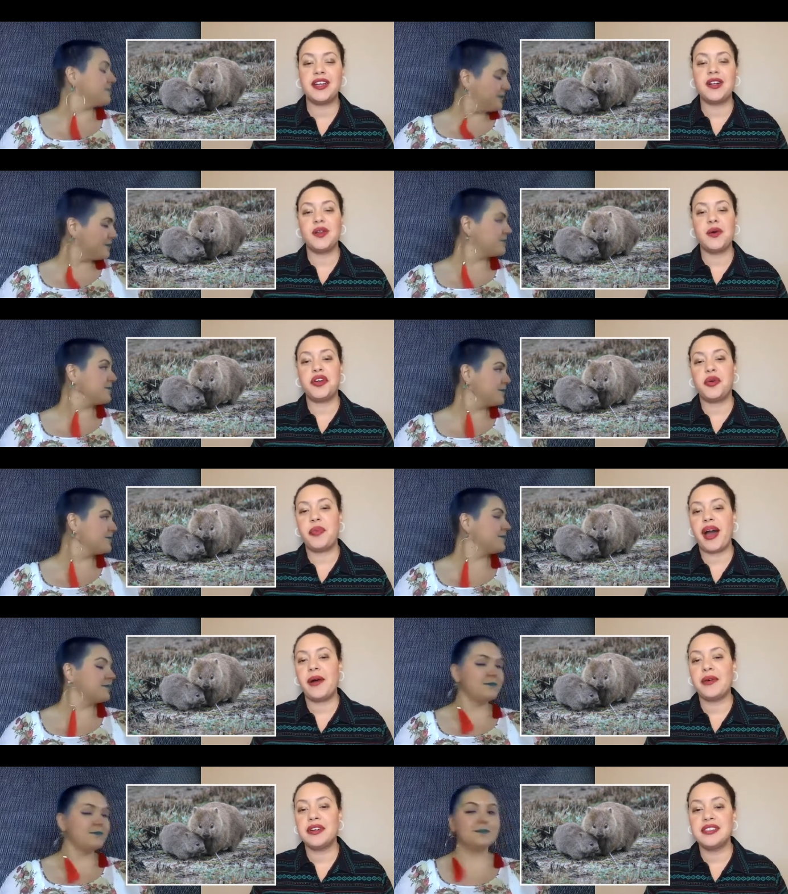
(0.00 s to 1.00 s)
Speaker 1: colonial
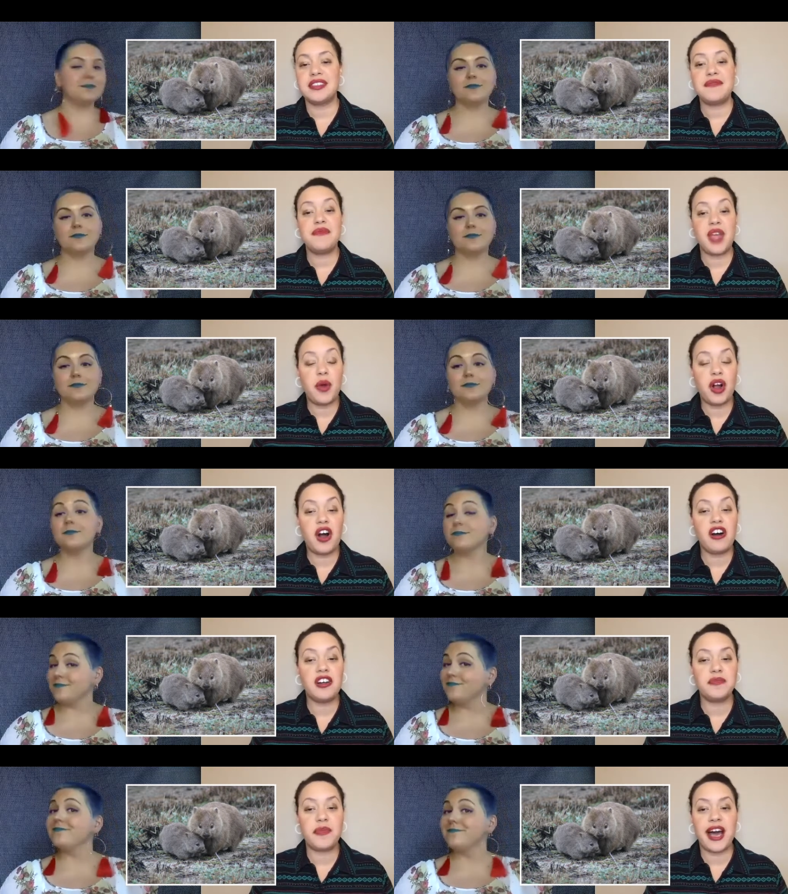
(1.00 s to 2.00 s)
powers, and they were
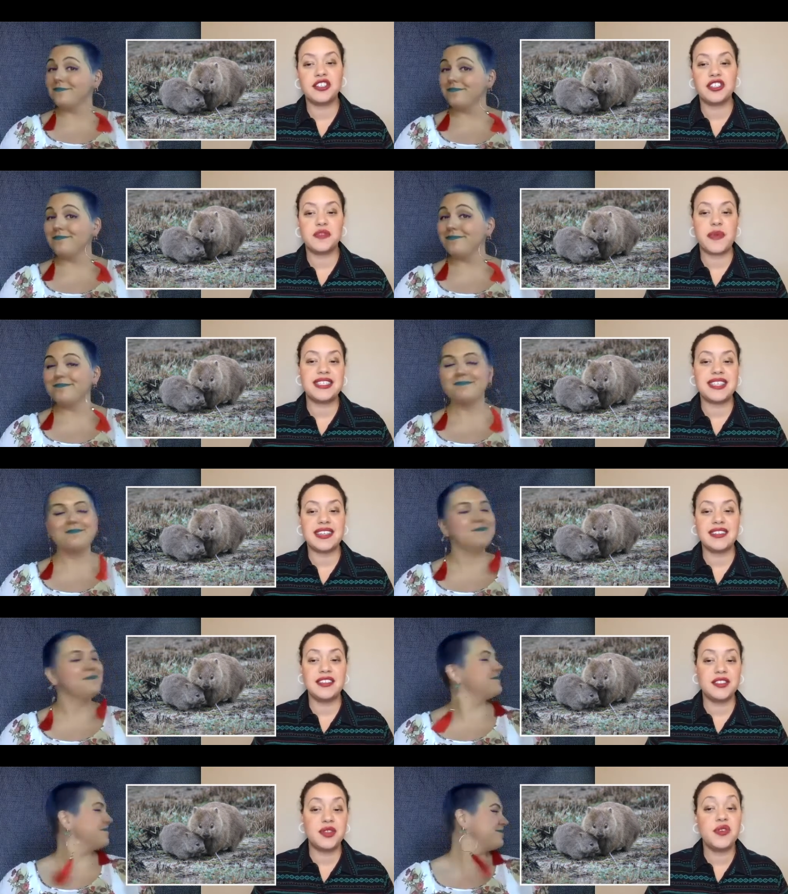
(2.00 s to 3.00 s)
called badgers by
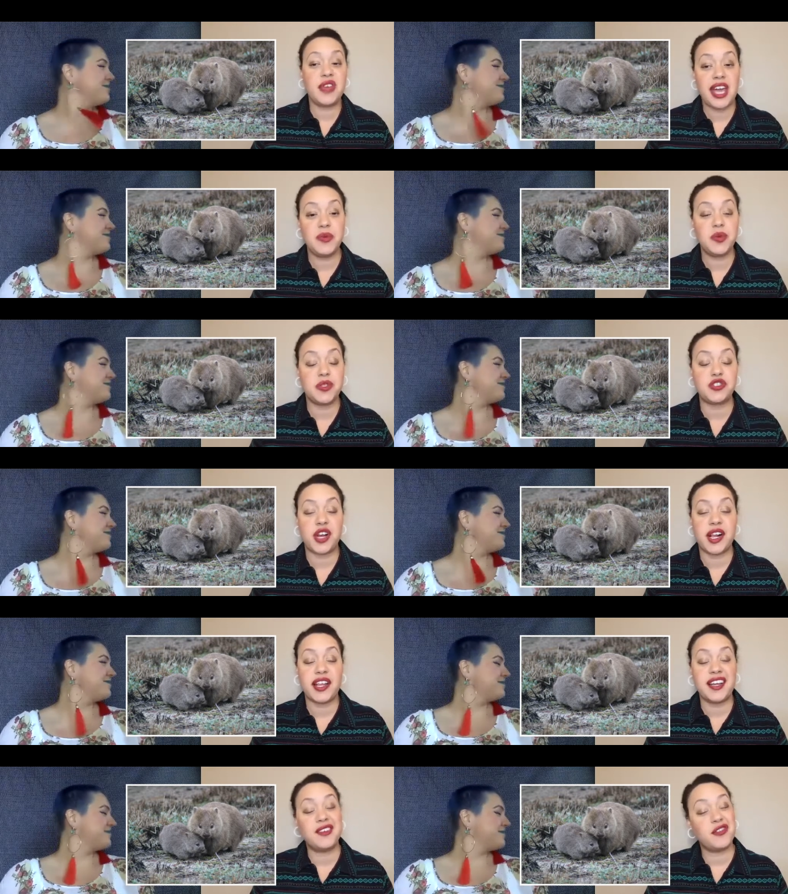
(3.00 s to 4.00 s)
settlers who came to
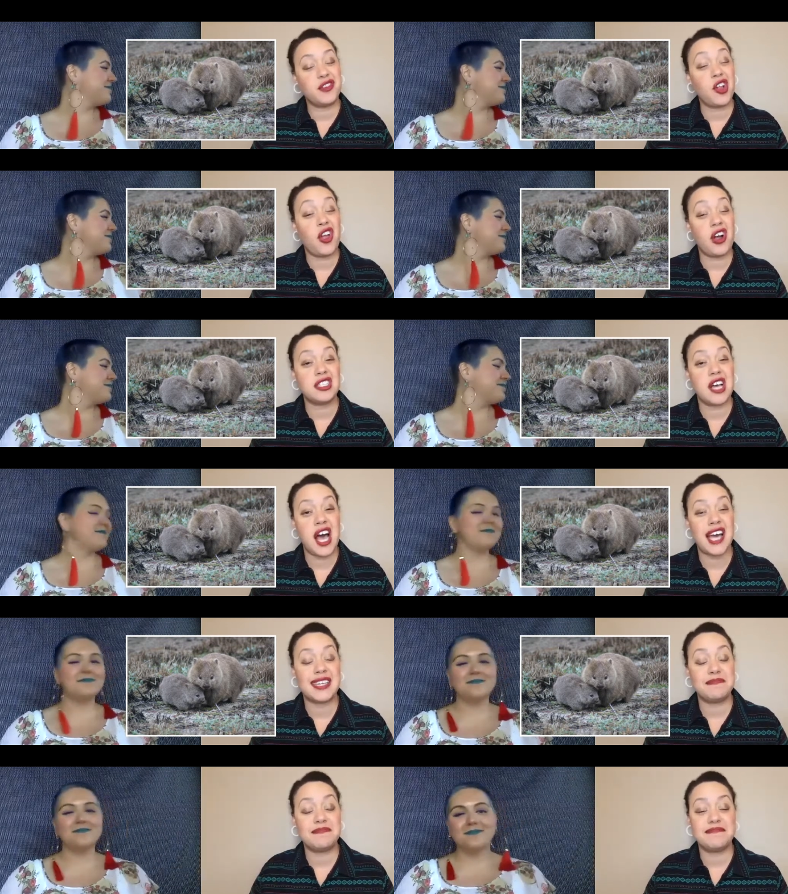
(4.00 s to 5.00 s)
Australia for a long
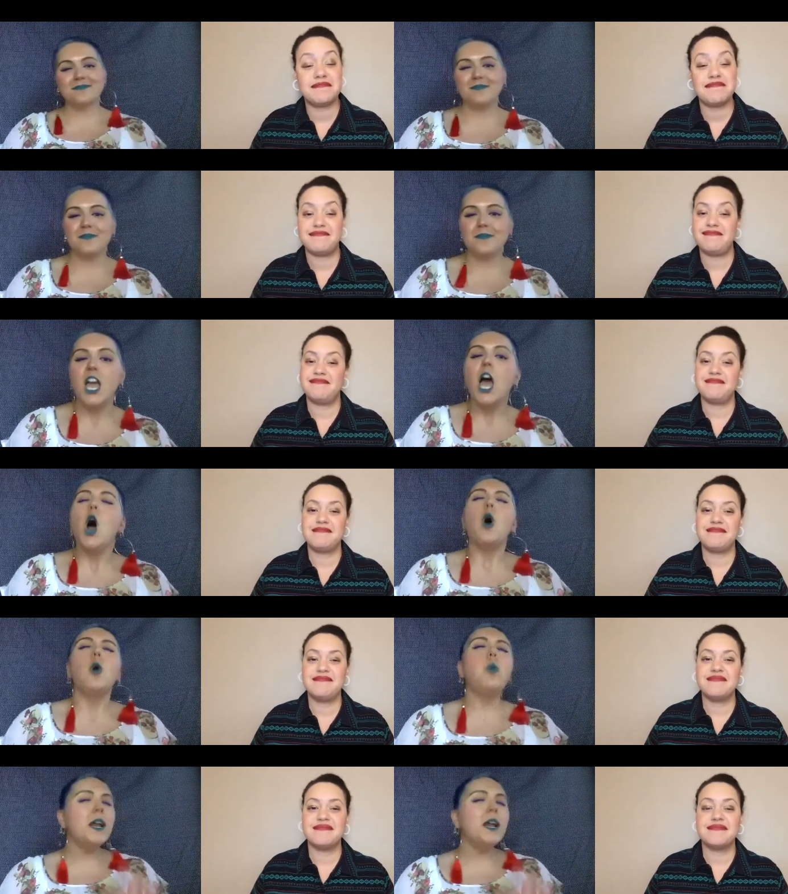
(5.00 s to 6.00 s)
time.
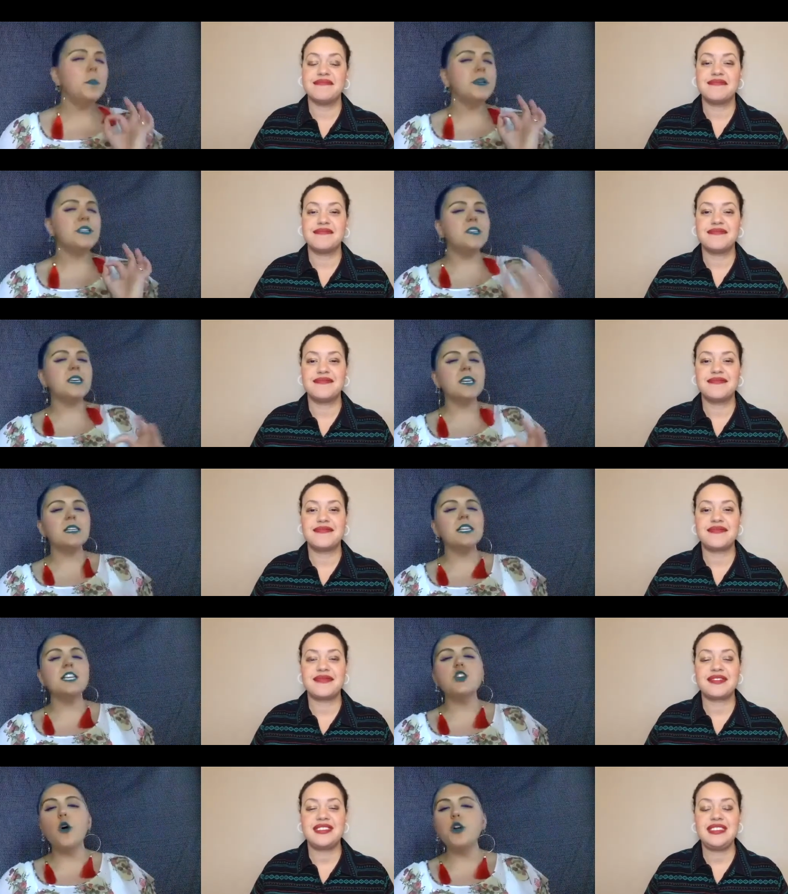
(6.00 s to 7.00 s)
Speaker 2: One particularly
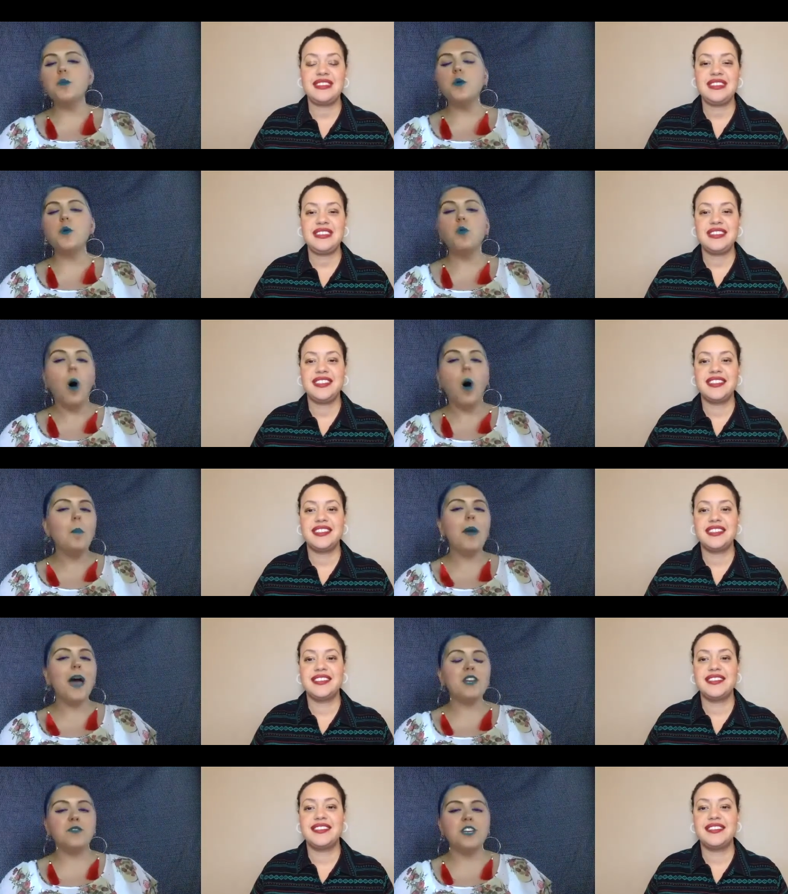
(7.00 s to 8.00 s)
notable
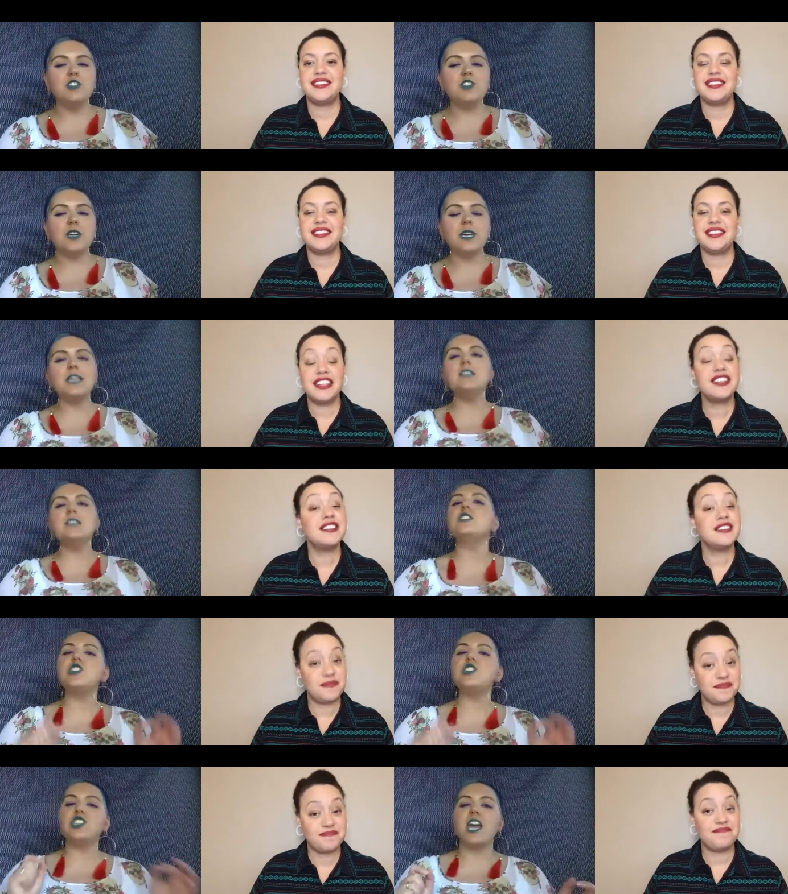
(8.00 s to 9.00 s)
wombat feature is the
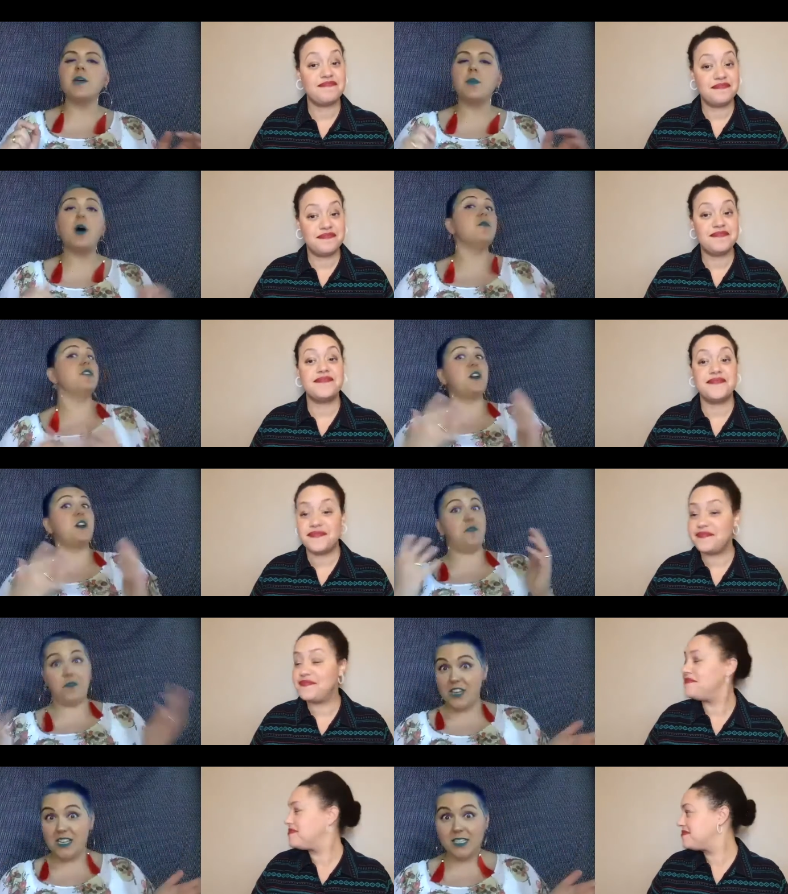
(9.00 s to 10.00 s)
shape of their
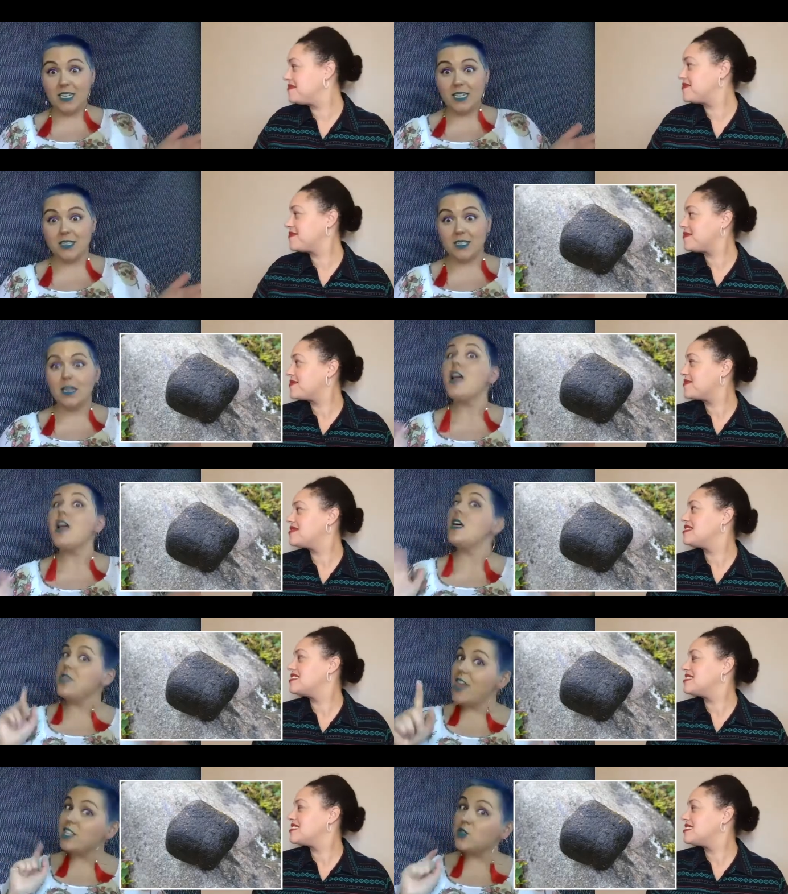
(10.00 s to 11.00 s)
feces.
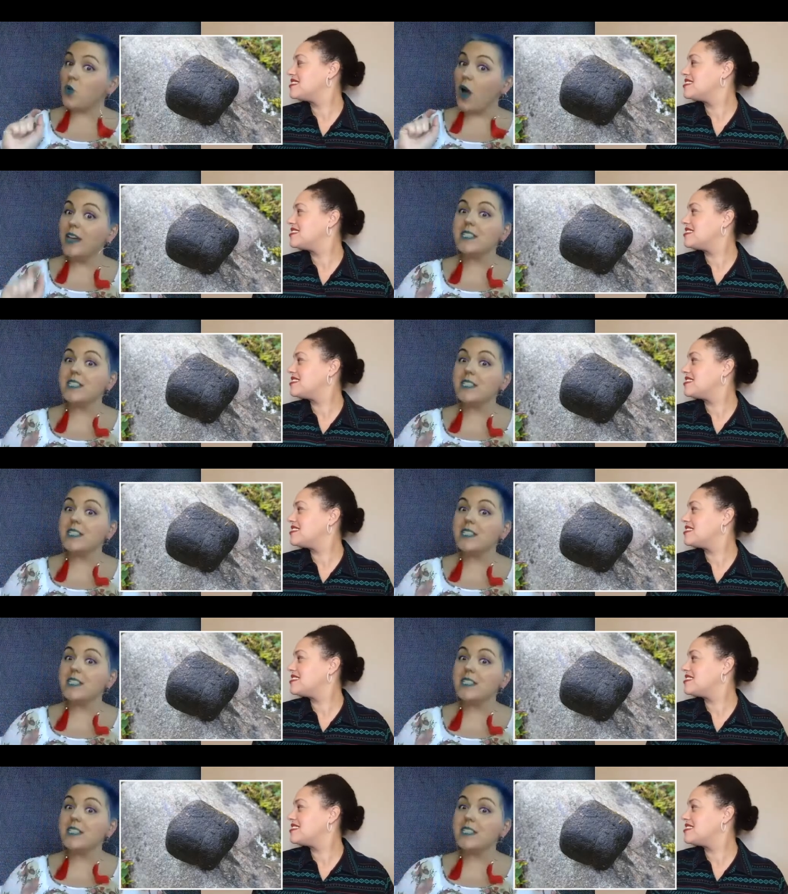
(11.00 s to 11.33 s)
That's right,